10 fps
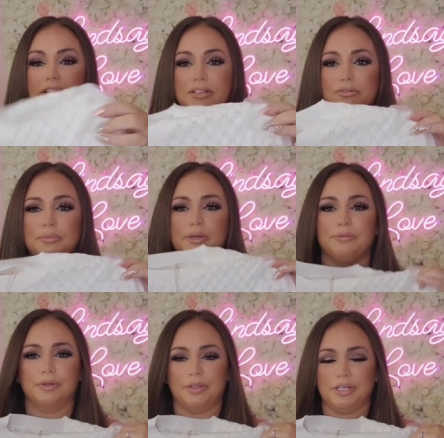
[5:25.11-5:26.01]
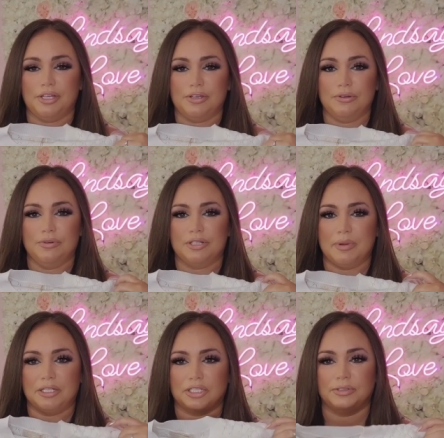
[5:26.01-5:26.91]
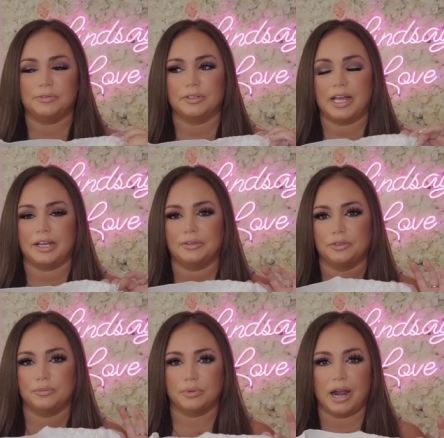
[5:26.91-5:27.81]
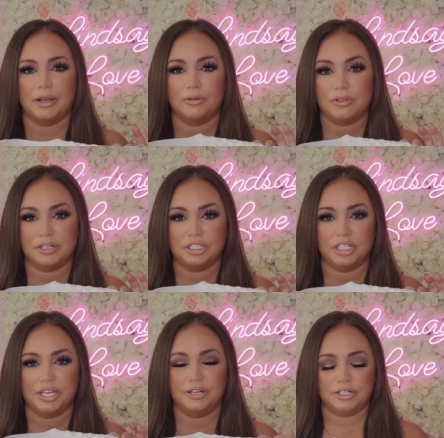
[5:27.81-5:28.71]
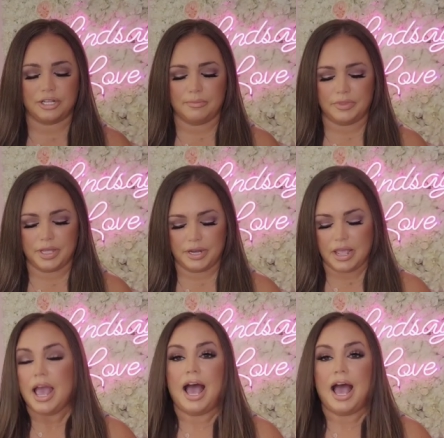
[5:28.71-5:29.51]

This would be really cute, especially for like a little bridal luncheon or something.